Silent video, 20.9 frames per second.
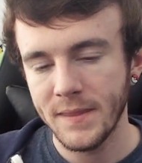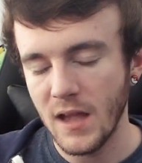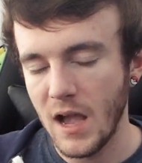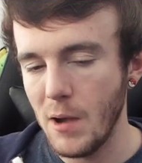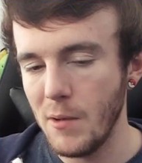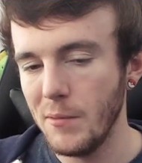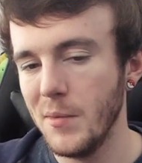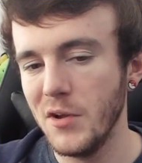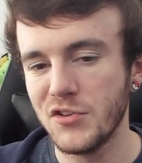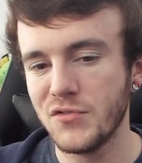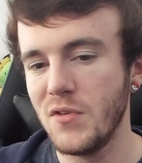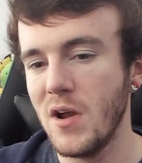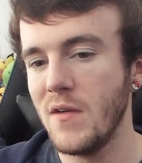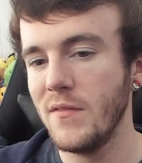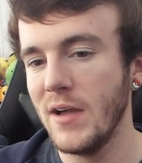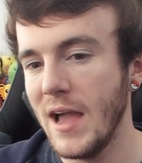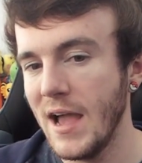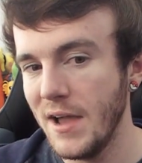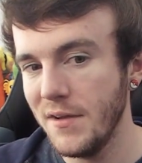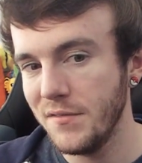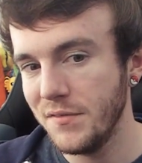I would much rather
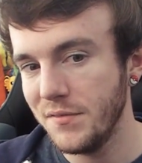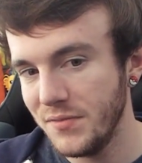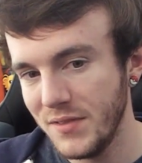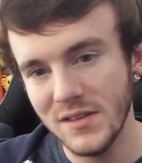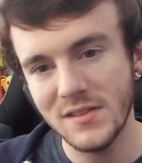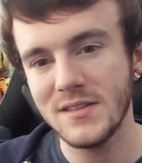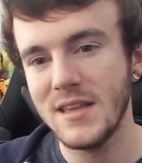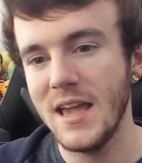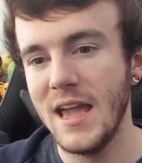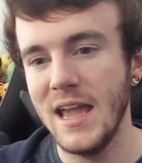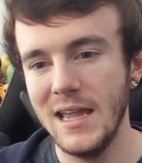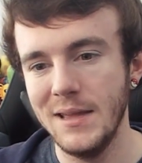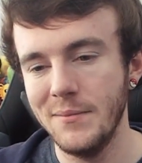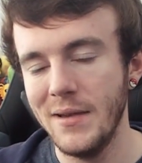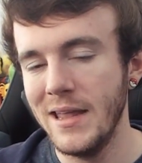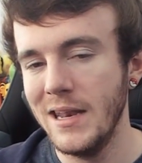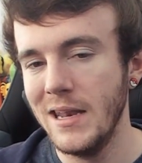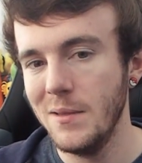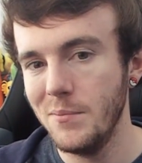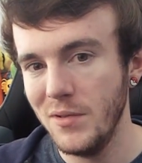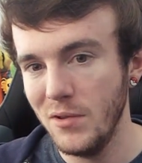have this game
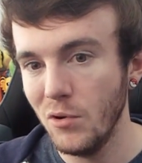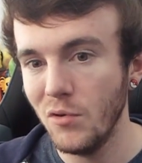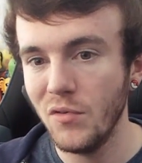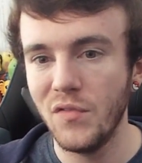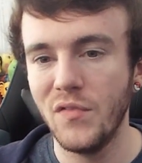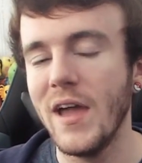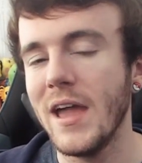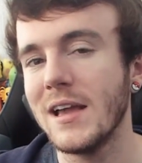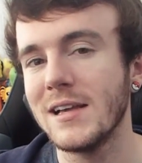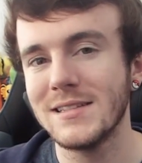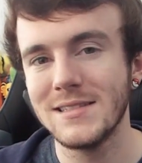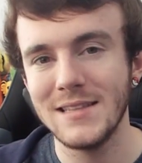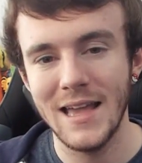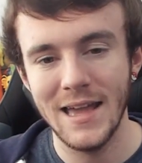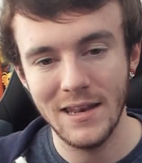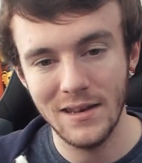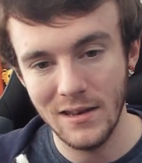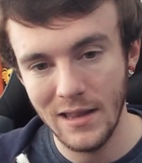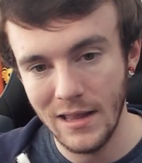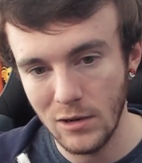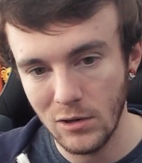and it be all fixed
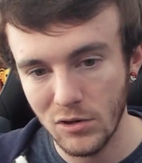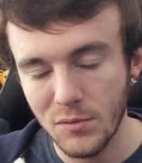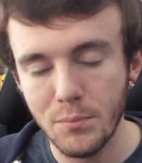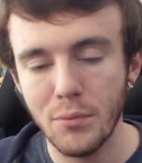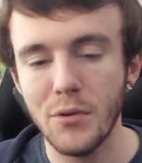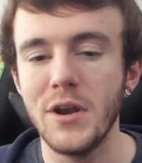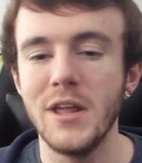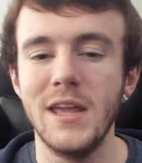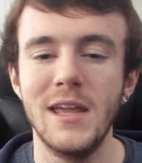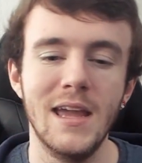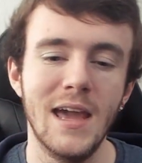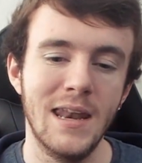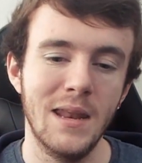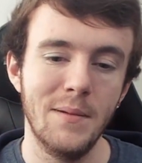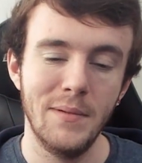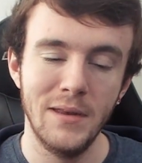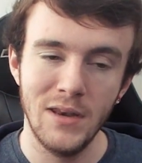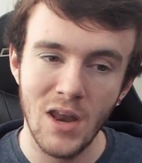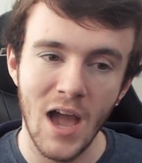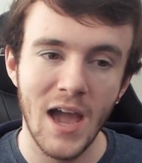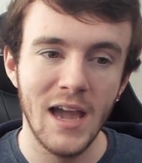and it look pretty and it
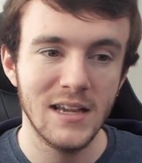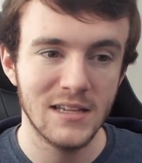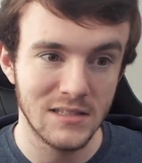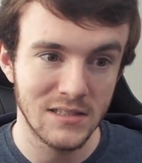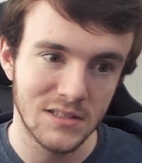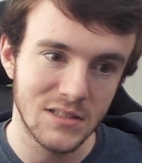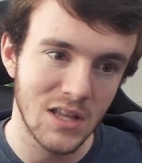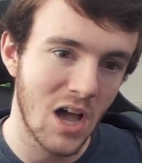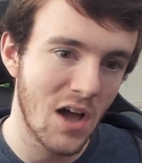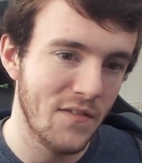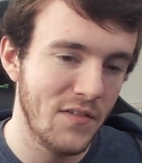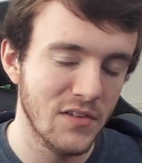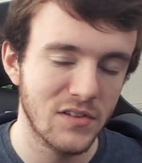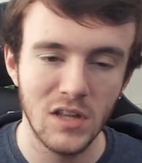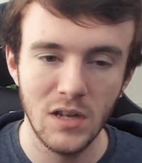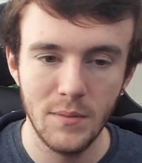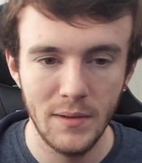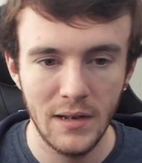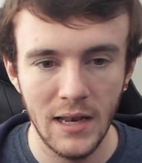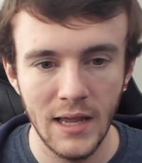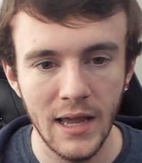be nice and stuff. It's
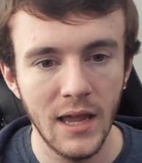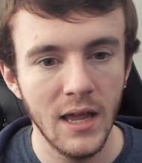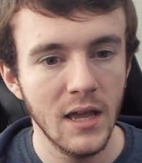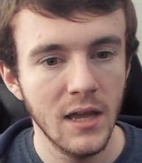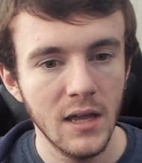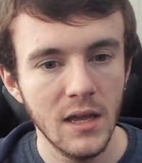going to be lit.